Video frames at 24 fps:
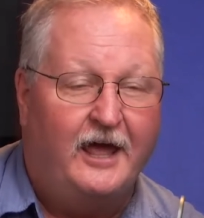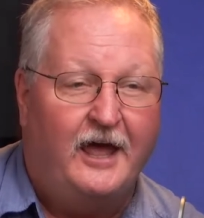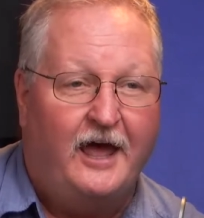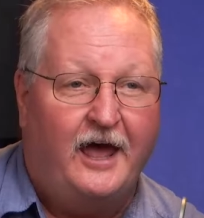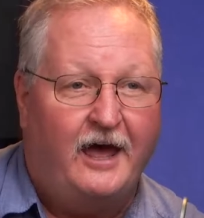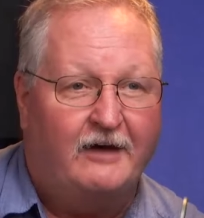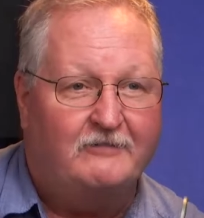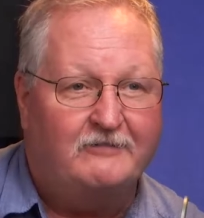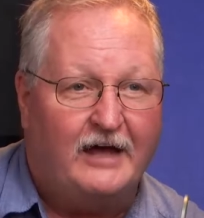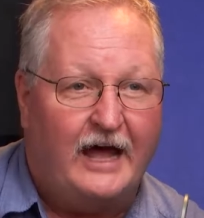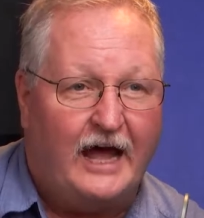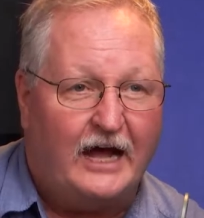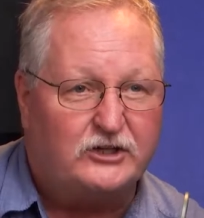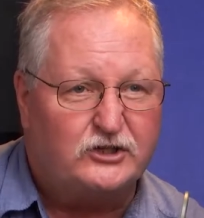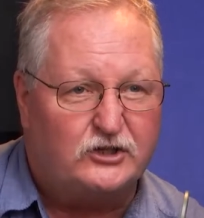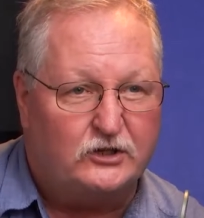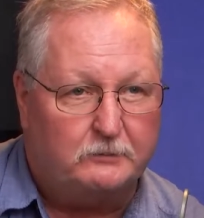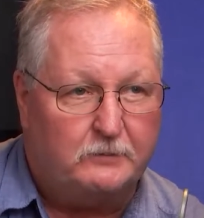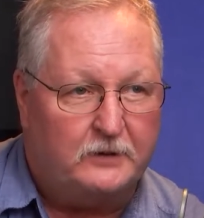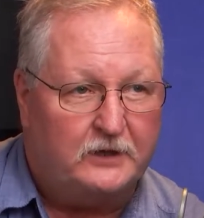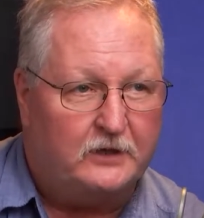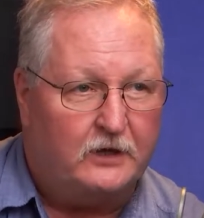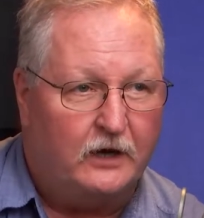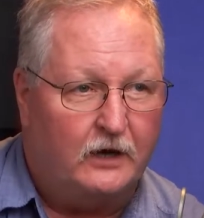have actually
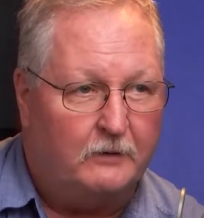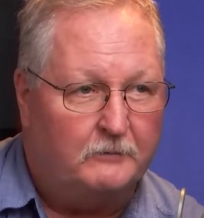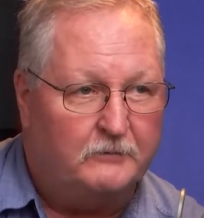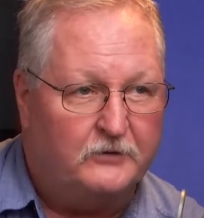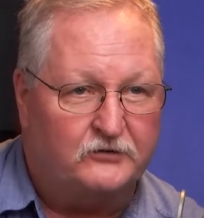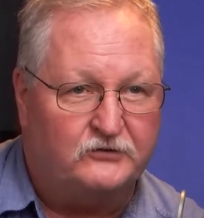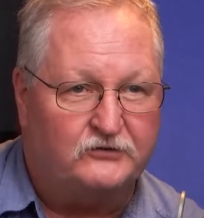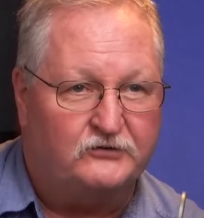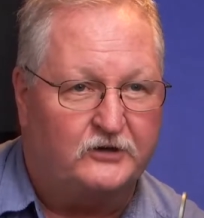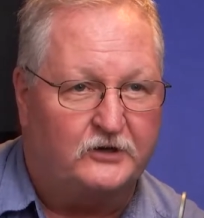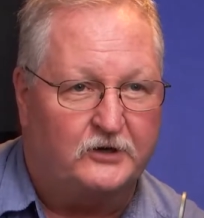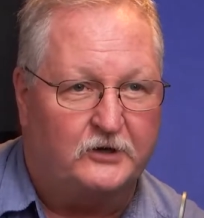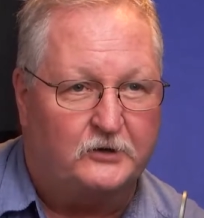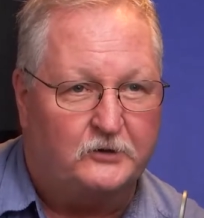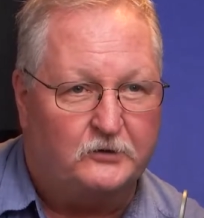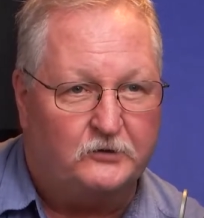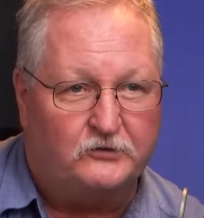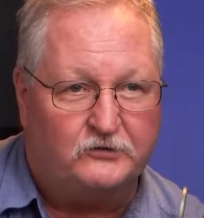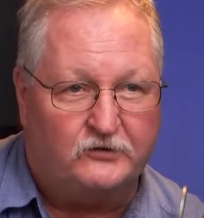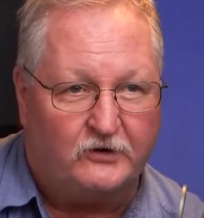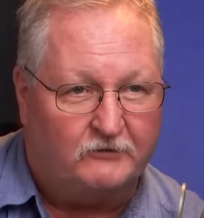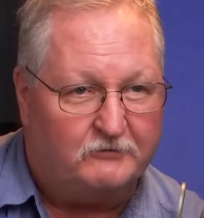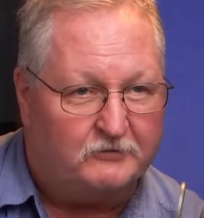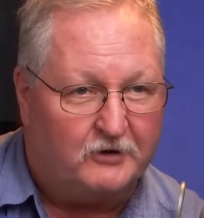become the
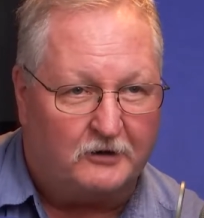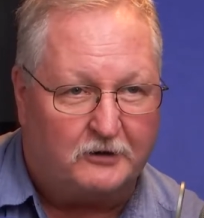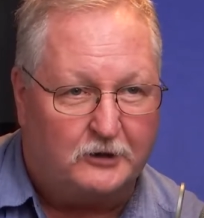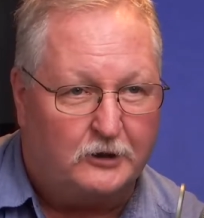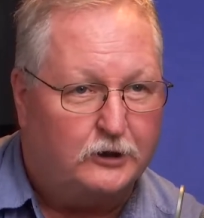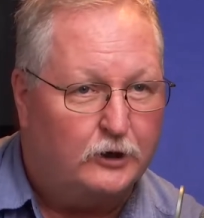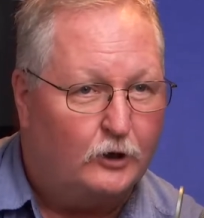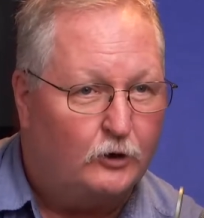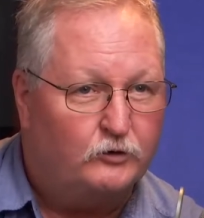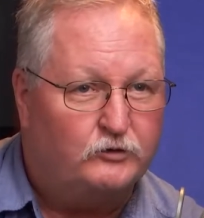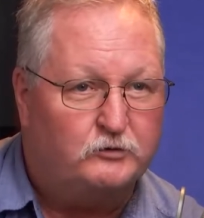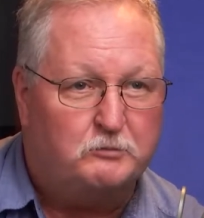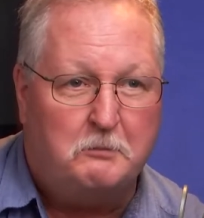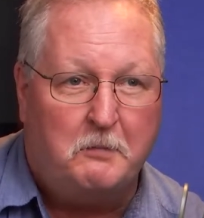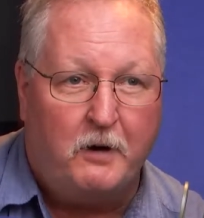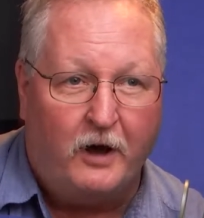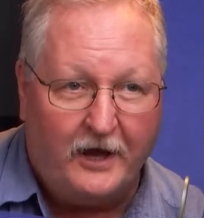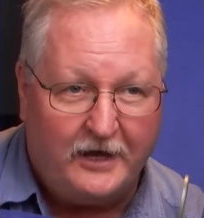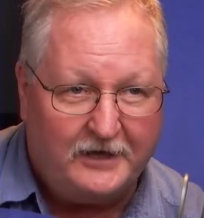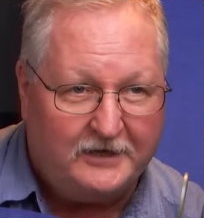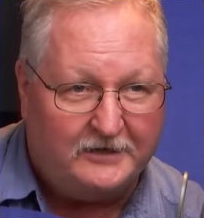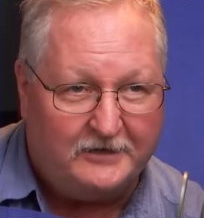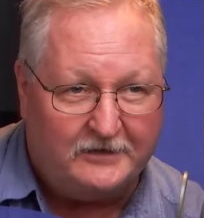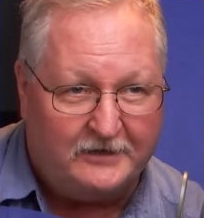citadels of a
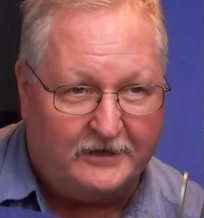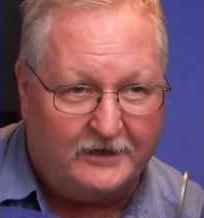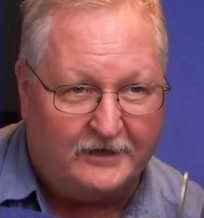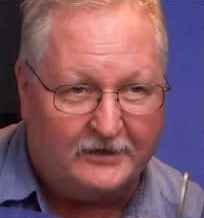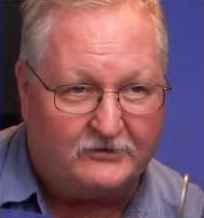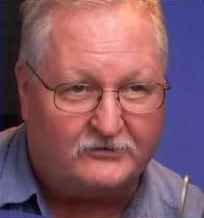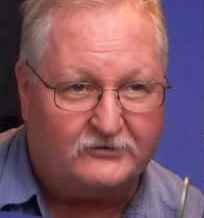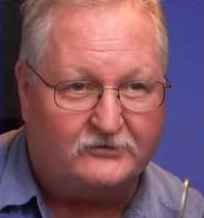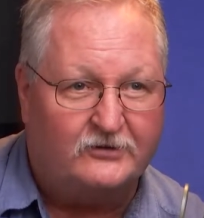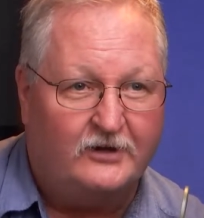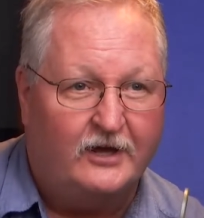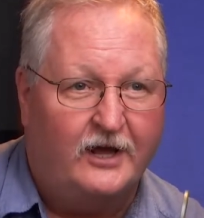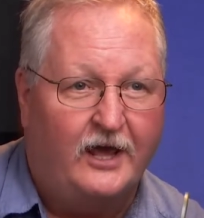closed-mindedness